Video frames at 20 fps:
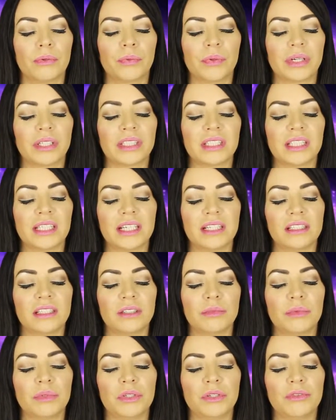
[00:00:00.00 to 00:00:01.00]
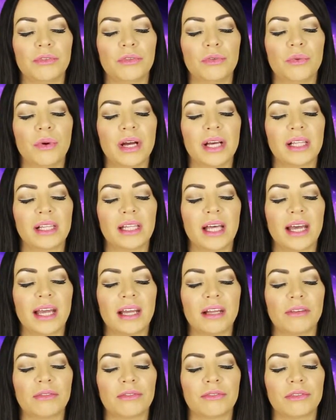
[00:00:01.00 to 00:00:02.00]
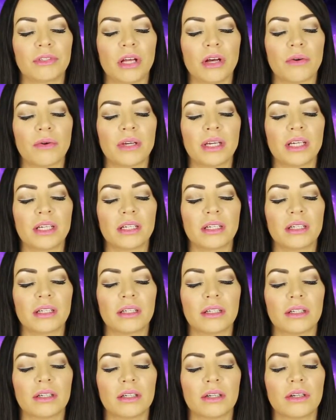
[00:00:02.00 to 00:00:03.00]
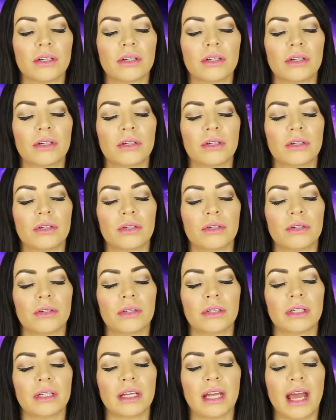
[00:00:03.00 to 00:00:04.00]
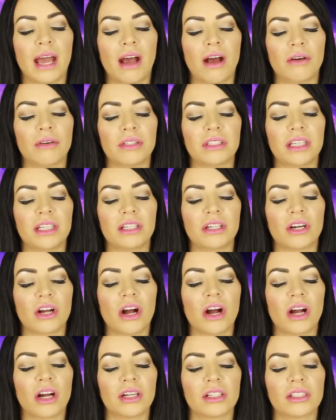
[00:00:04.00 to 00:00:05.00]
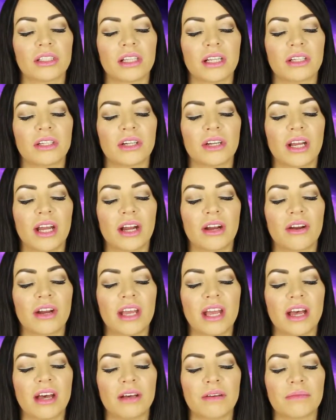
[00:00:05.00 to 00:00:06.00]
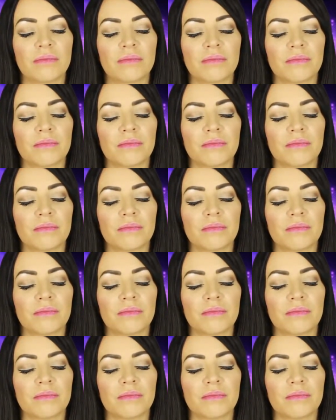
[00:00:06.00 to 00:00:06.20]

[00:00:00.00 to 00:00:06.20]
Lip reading: while seeing this beautiful white light flowing. Now it's in your heart center area.